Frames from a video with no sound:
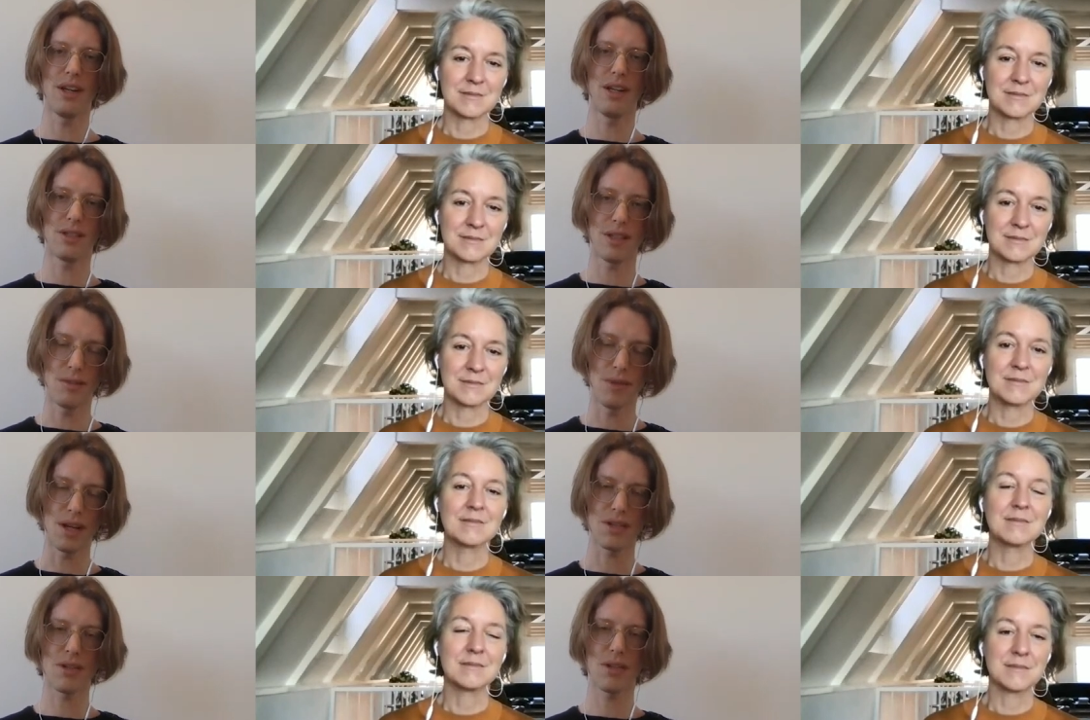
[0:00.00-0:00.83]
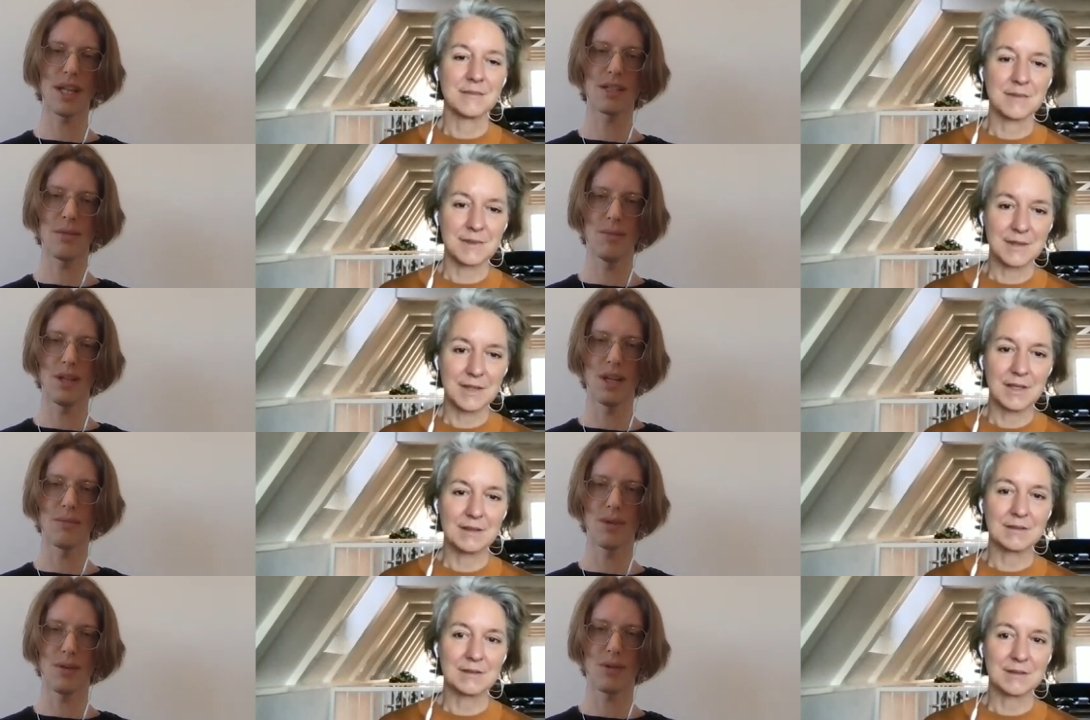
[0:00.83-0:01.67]
Speaker 1: into the mix. So that's something that
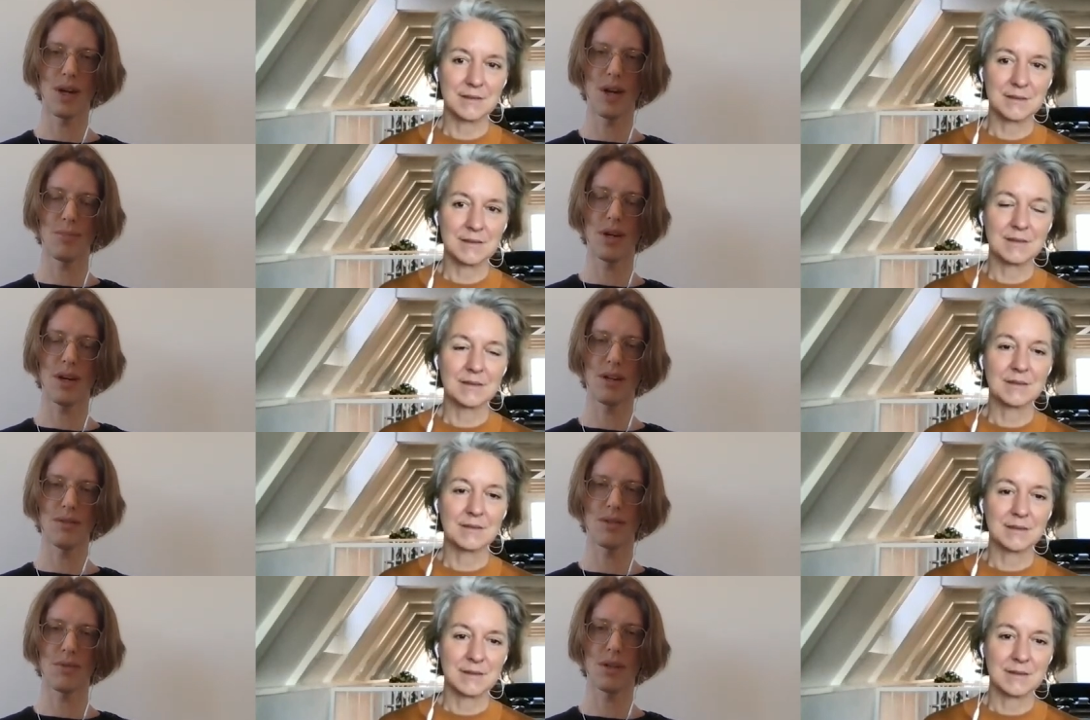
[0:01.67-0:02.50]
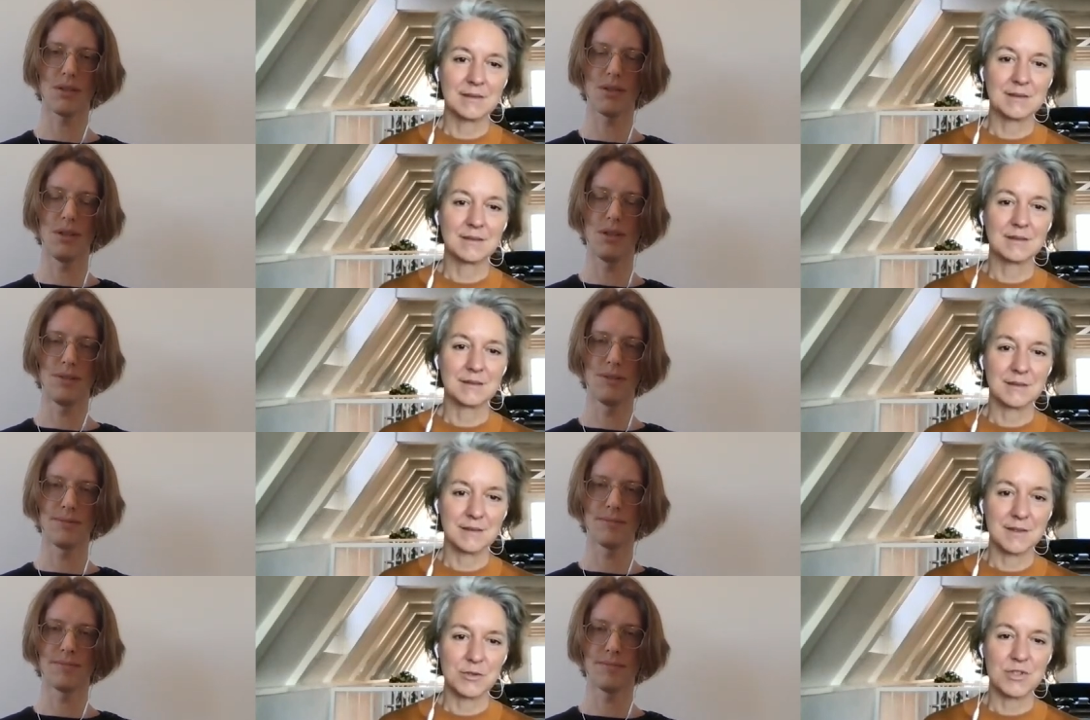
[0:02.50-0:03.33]
I'm quite proud of as well.
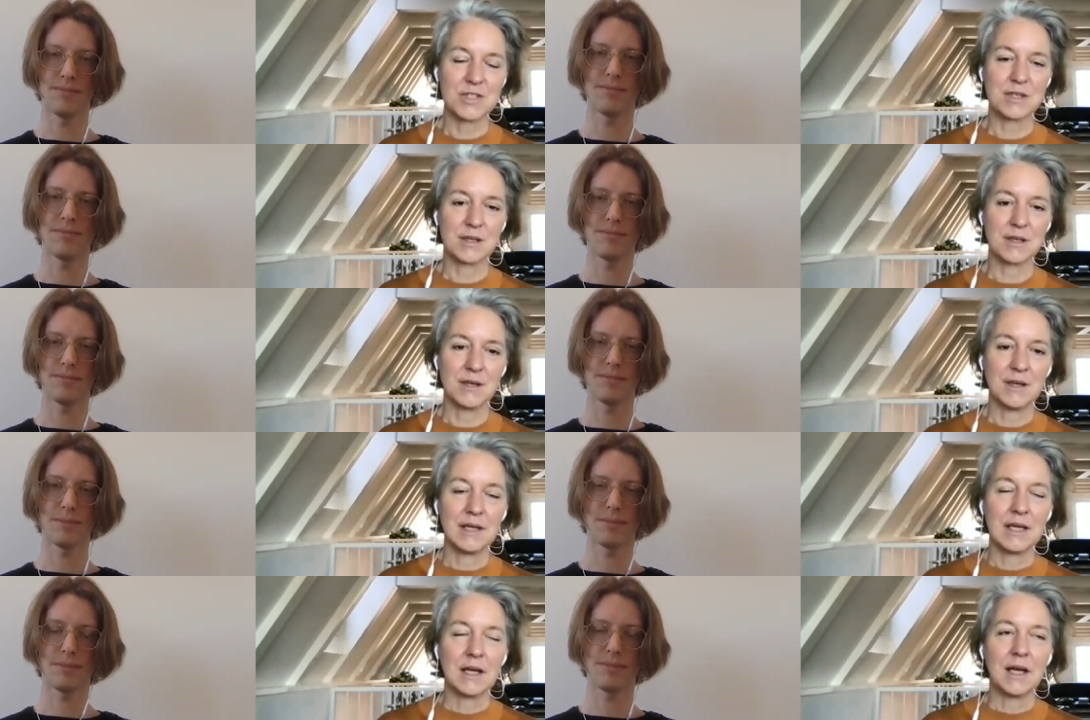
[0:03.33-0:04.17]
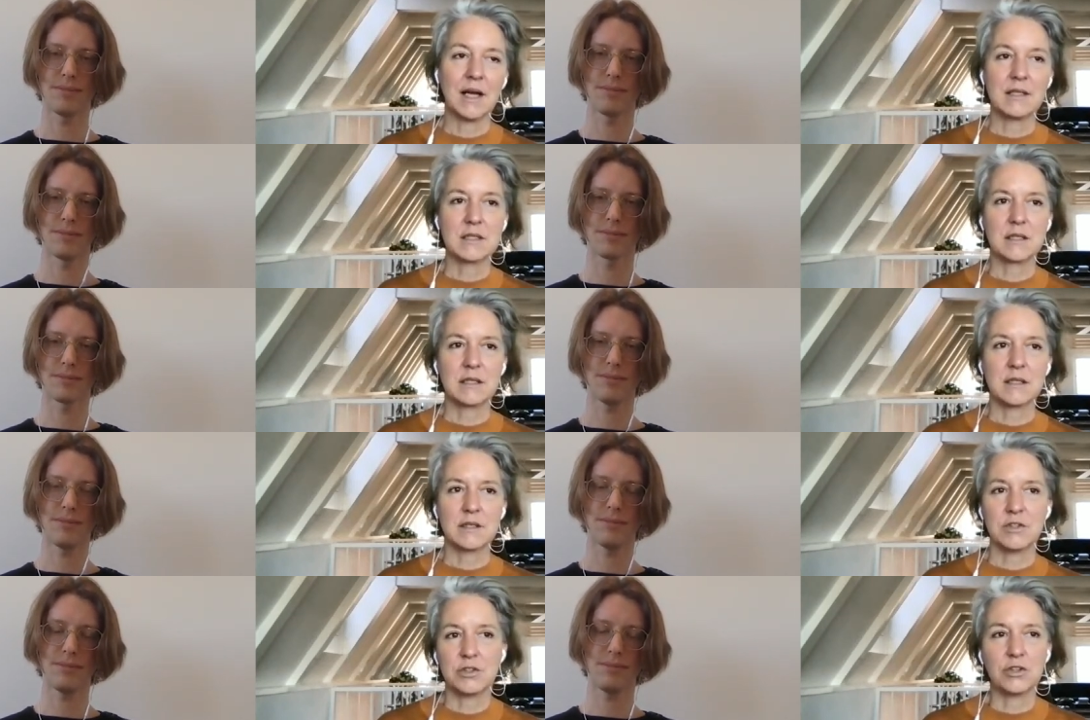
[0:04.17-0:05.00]
Interesting. And,
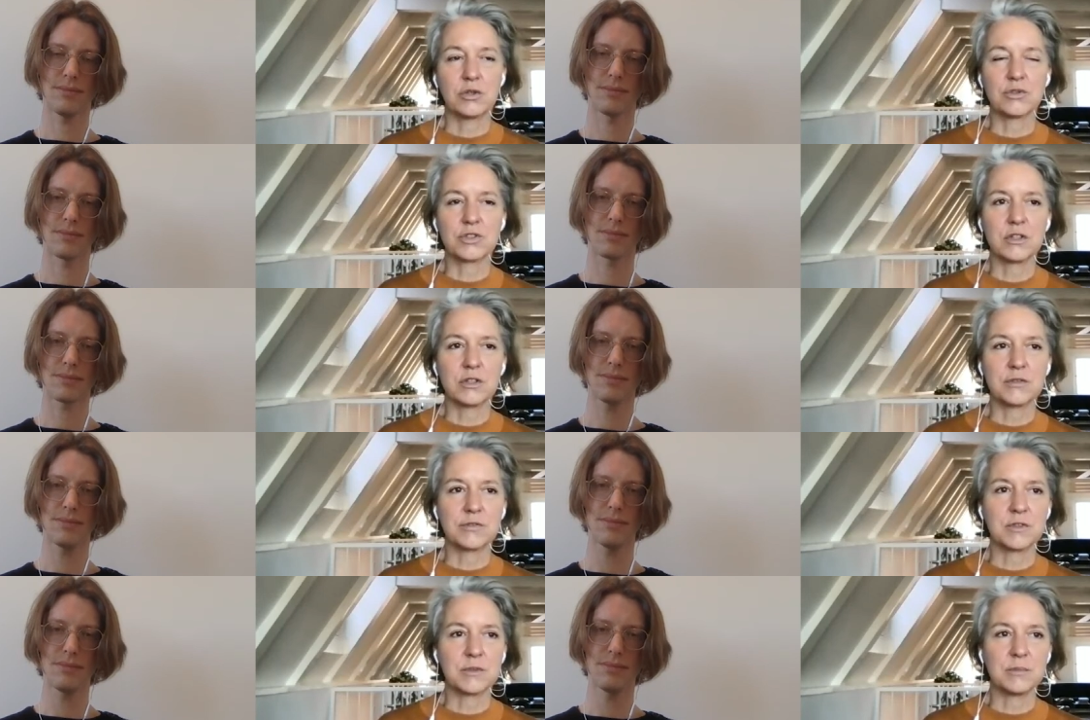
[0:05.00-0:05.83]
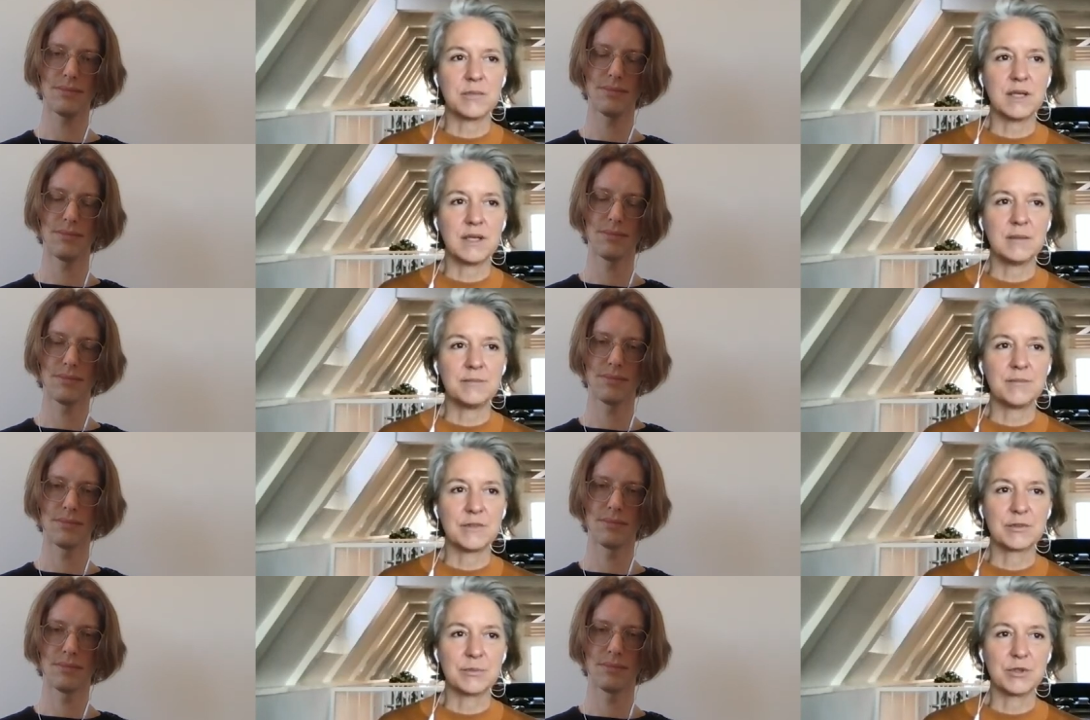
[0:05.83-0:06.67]
you also learn
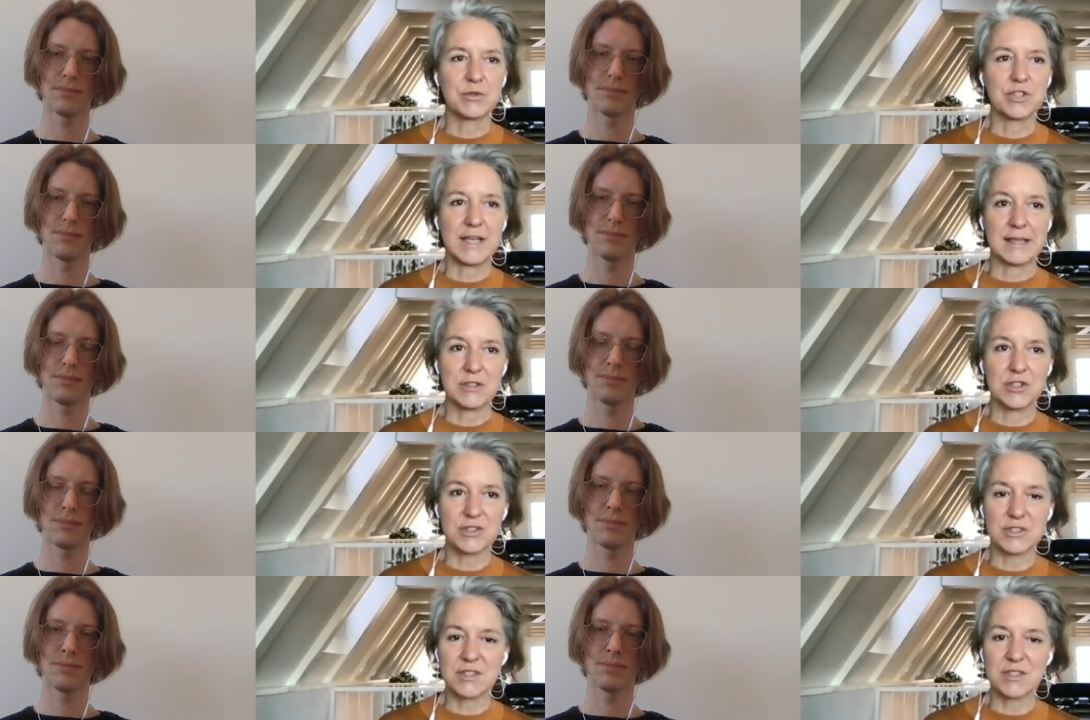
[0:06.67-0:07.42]
from your challenges,